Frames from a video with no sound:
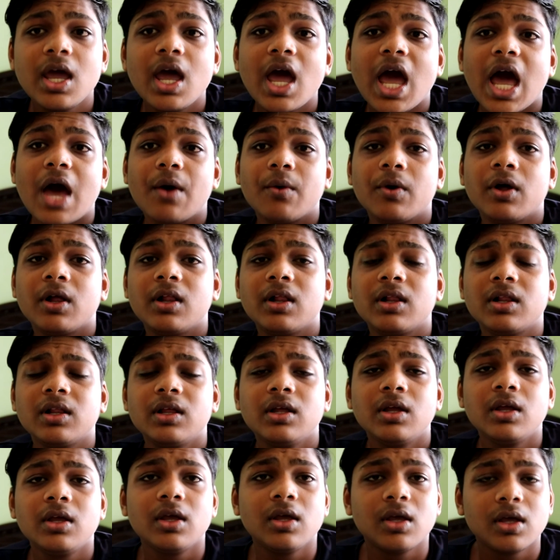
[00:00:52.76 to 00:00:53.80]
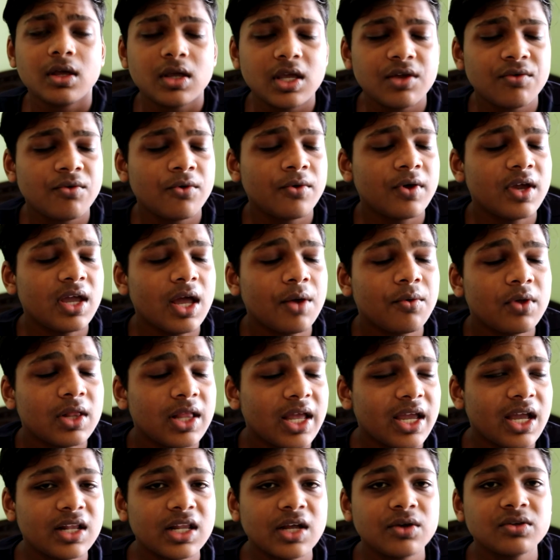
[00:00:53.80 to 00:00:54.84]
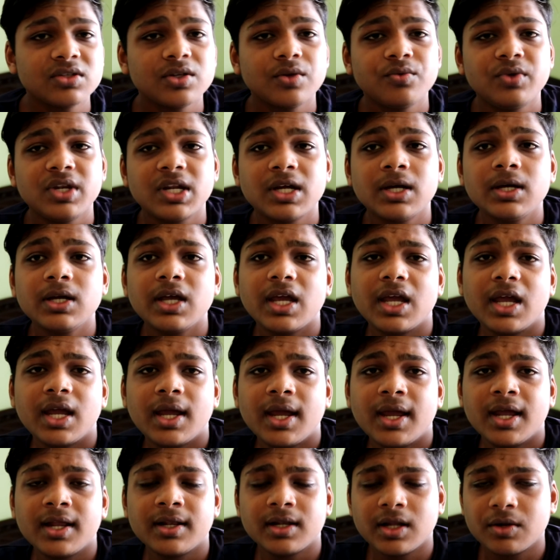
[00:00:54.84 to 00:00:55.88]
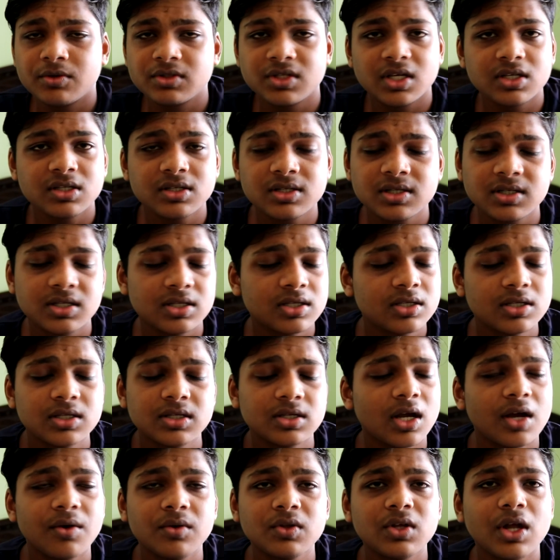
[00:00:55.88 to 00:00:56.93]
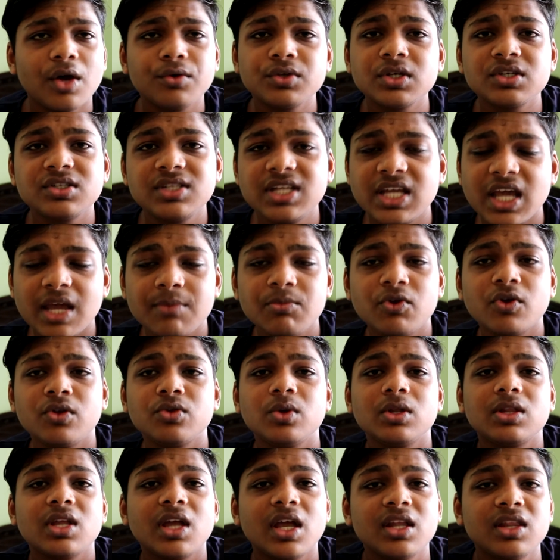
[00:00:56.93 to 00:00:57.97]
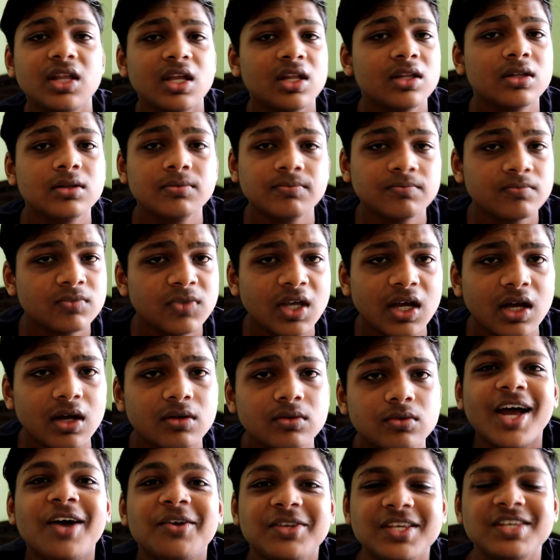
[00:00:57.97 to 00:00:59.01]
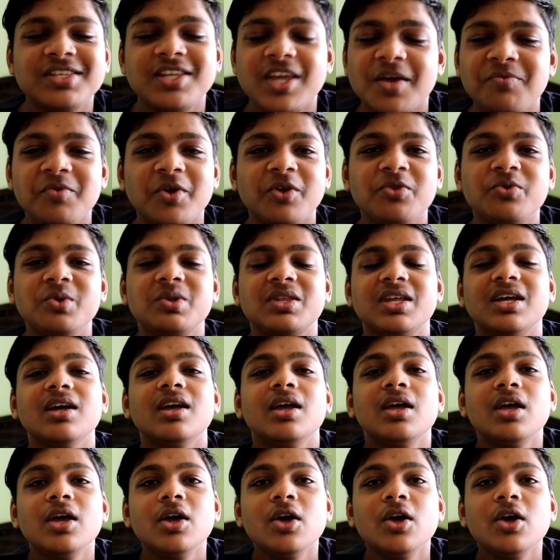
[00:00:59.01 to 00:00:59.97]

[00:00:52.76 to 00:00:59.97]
I will give away. I will like announce the winner, and I'll just I'll, I'll just D M you on Twitter, and then yeah, I'll just D M you on Twitter.